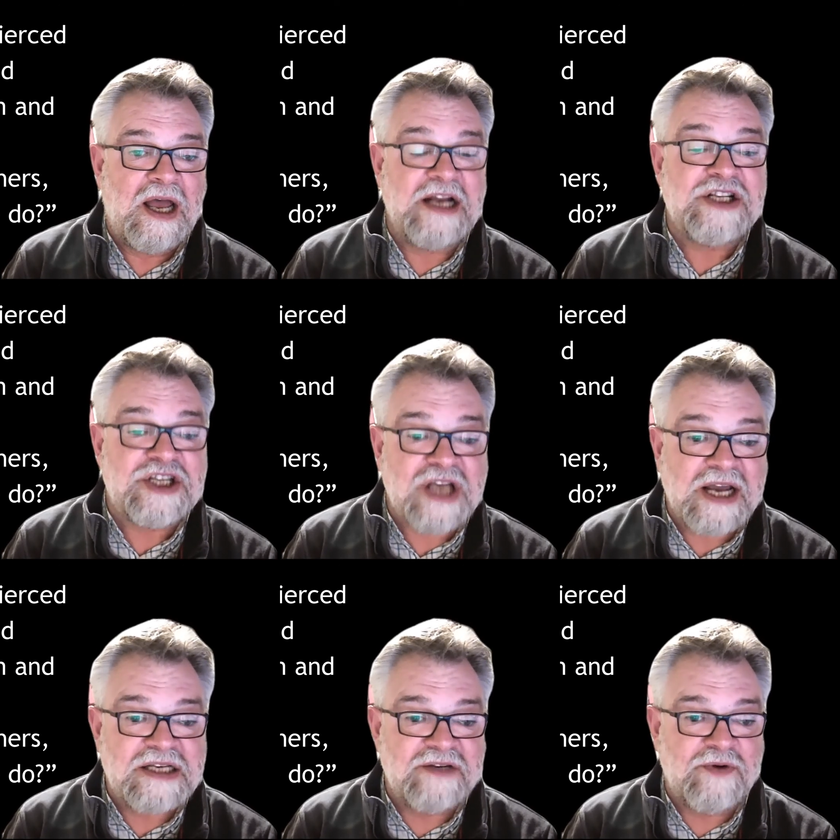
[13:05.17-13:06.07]

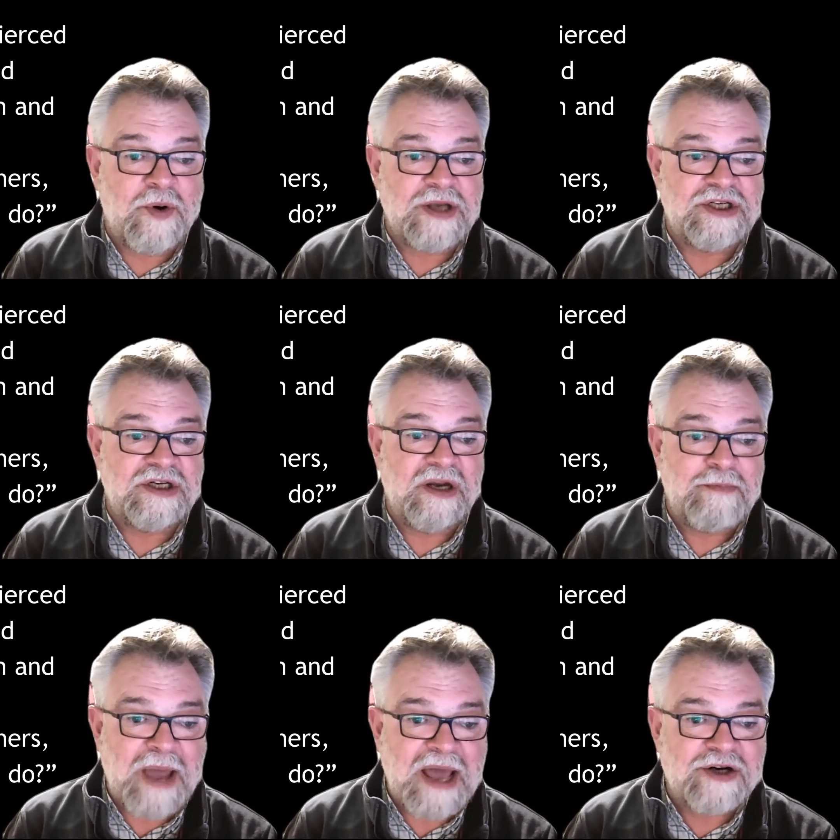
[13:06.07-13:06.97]
incisive question, a
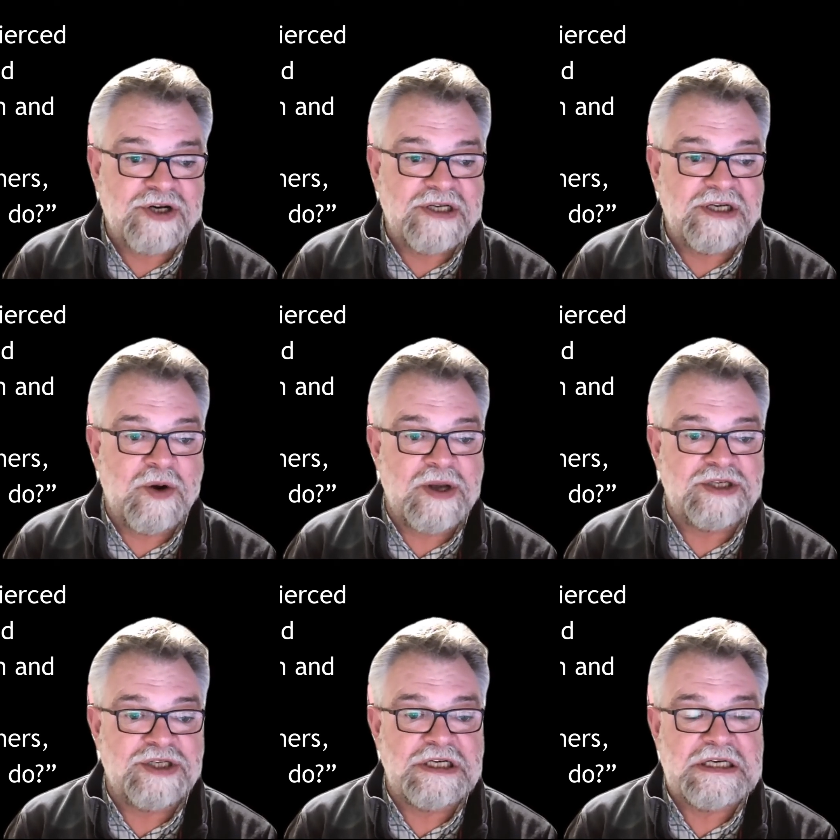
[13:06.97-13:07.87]
penetrating
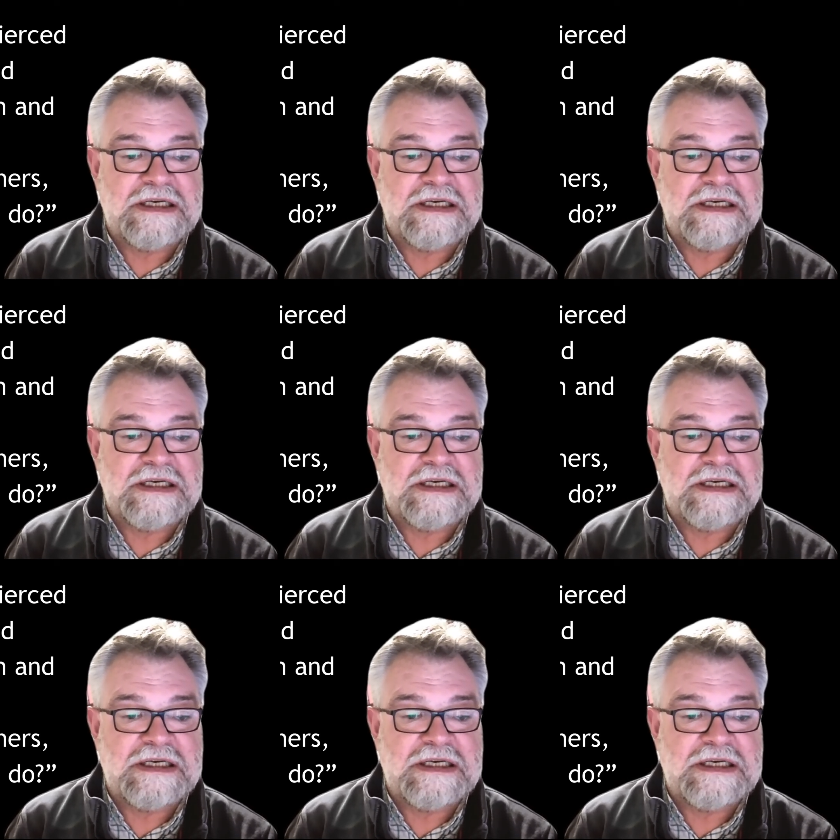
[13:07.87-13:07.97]
question.